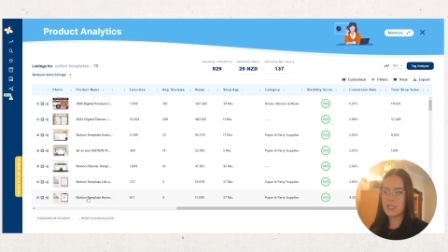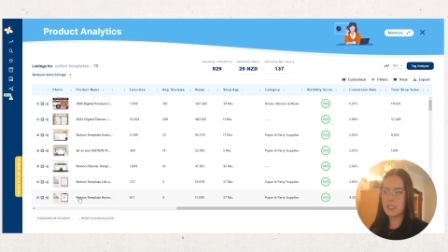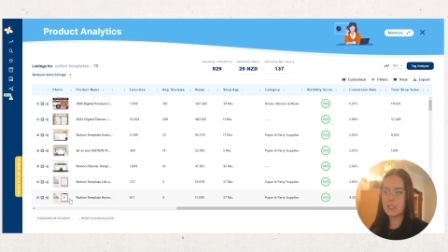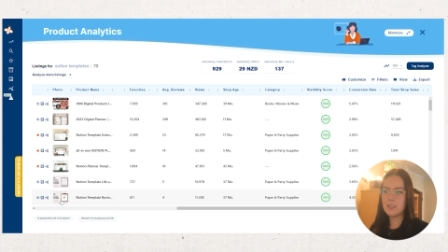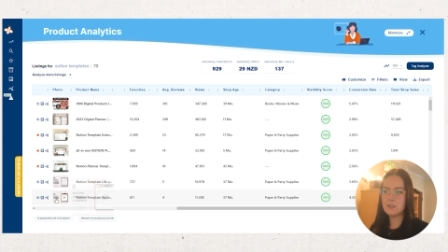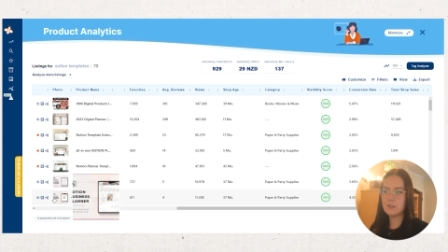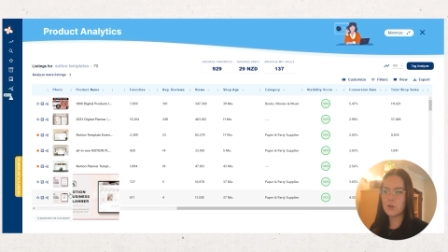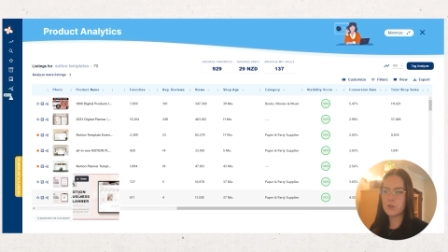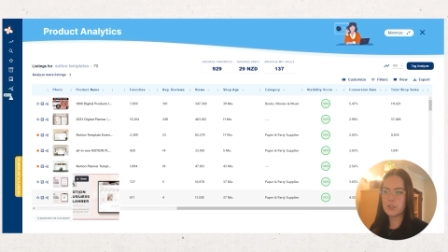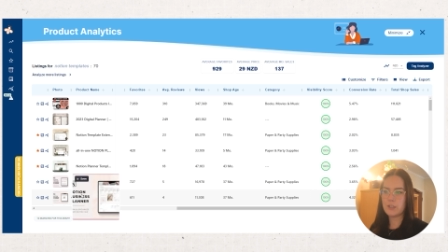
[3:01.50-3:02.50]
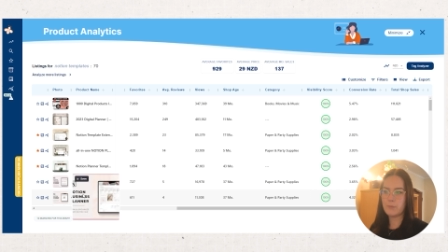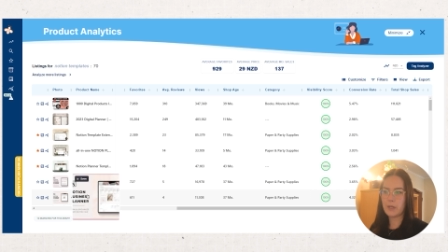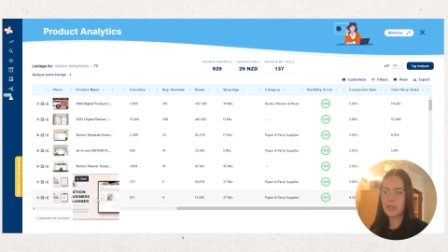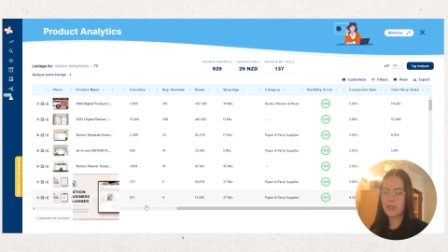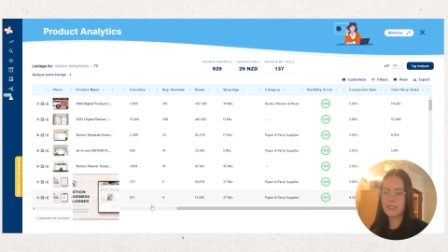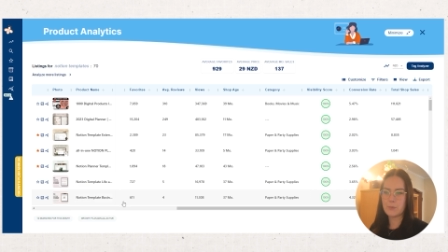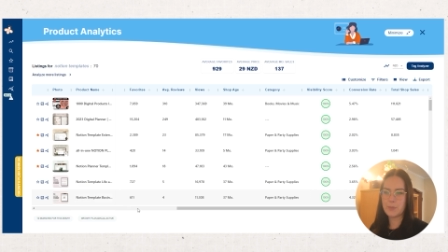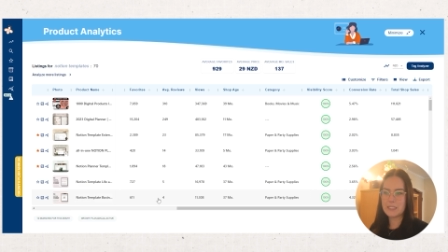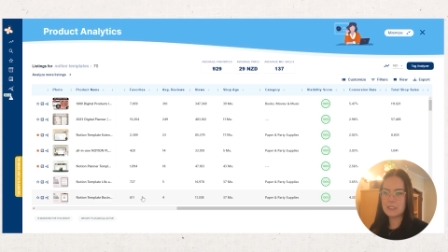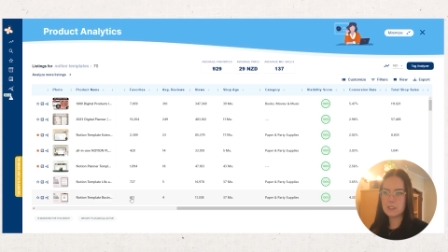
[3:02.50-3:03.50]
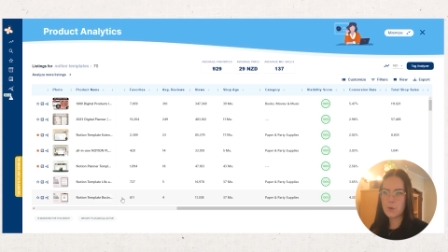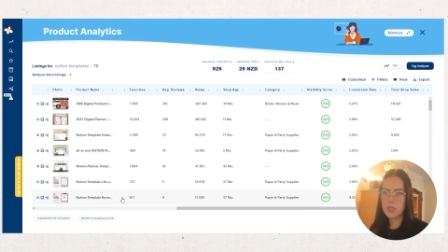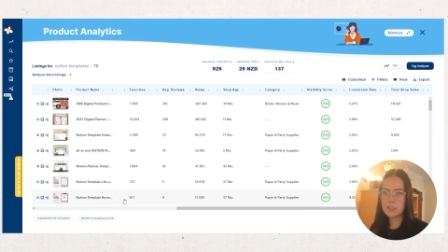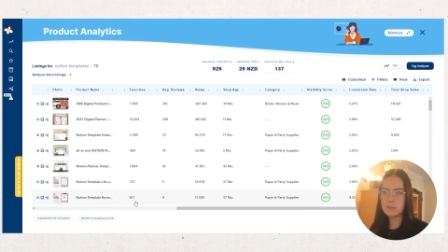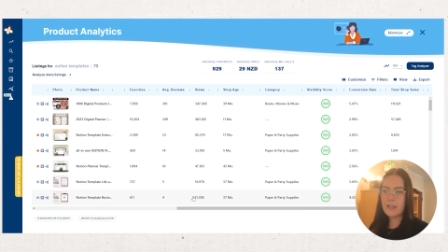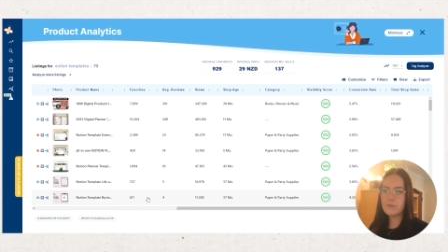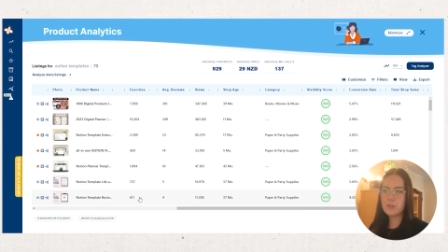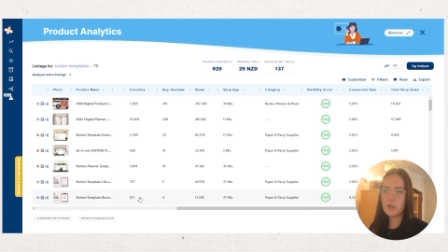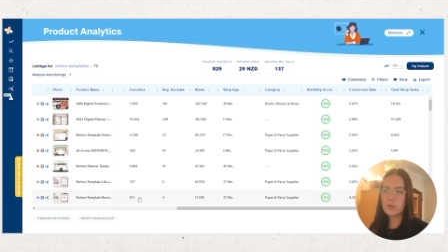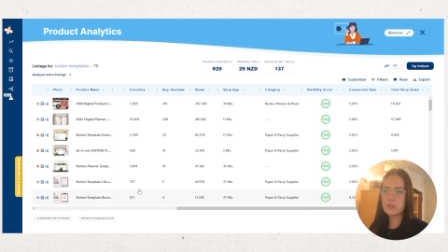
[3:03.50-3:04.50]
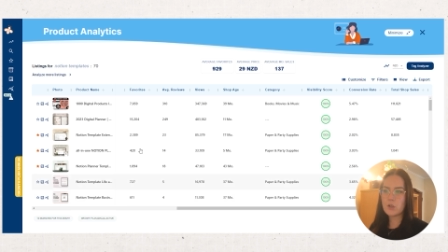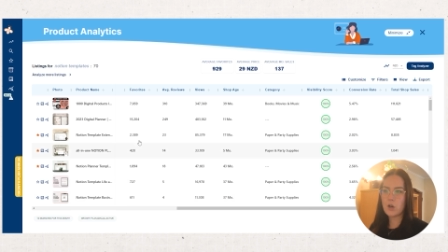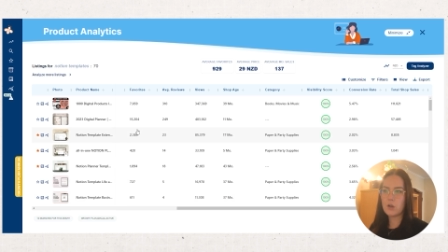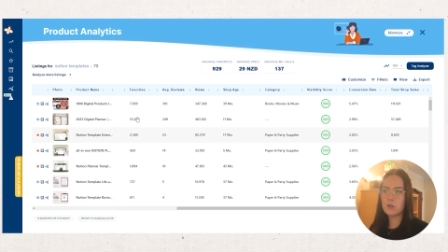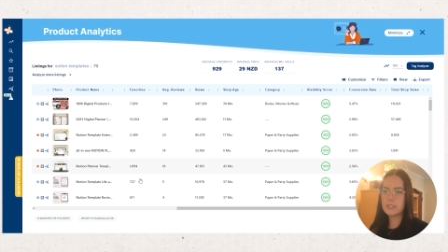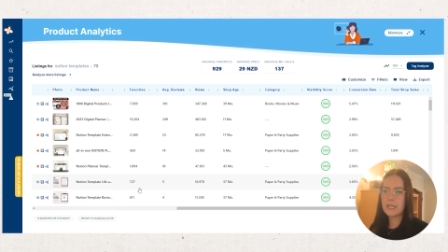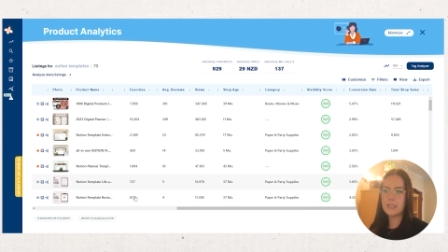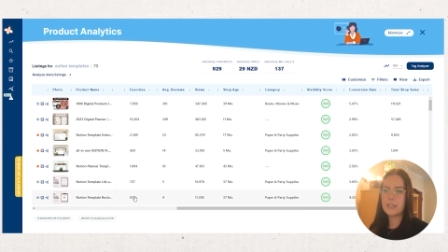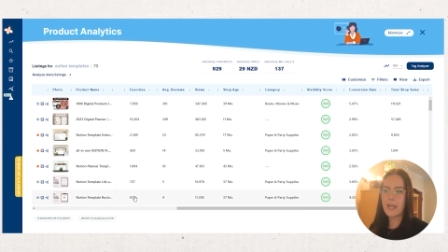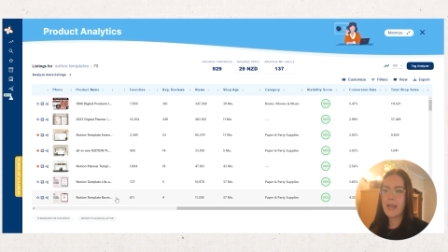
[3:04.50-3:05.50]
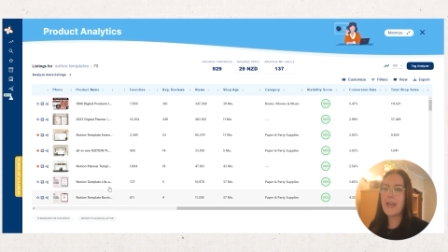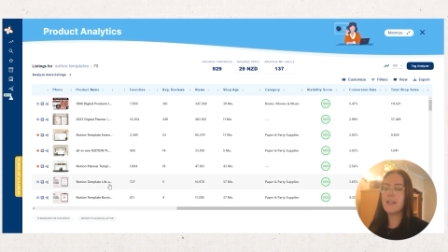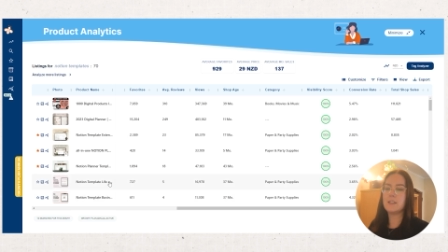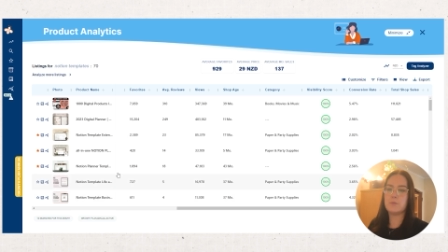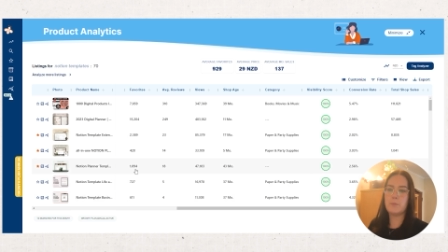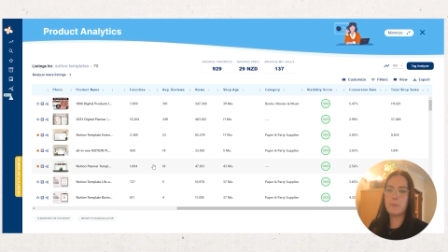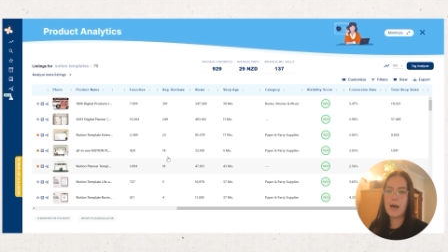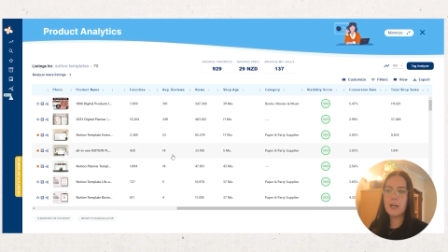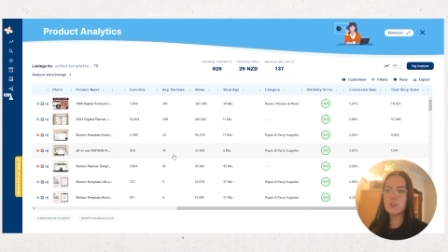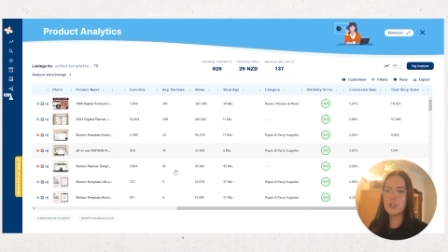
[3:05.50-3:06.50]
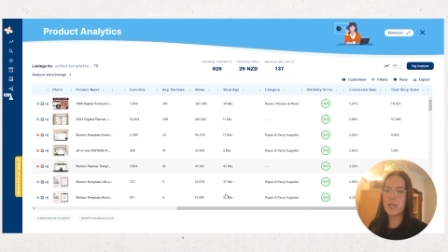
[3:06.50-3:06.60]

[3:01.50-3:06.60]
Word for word: here, Notion template, like the business one, even though it's not selling as much